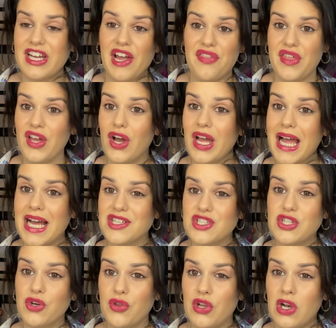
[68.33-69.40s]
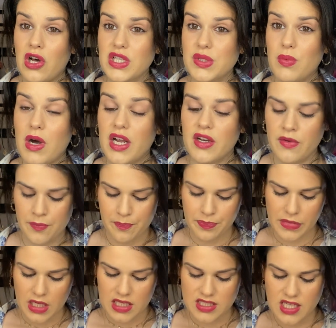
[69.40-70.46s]
I think I actually got the last one.
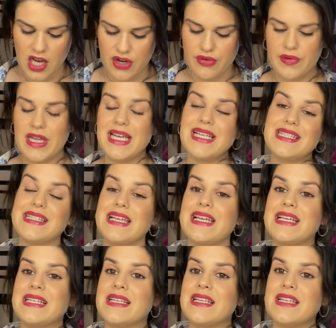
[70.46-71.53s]
So it is the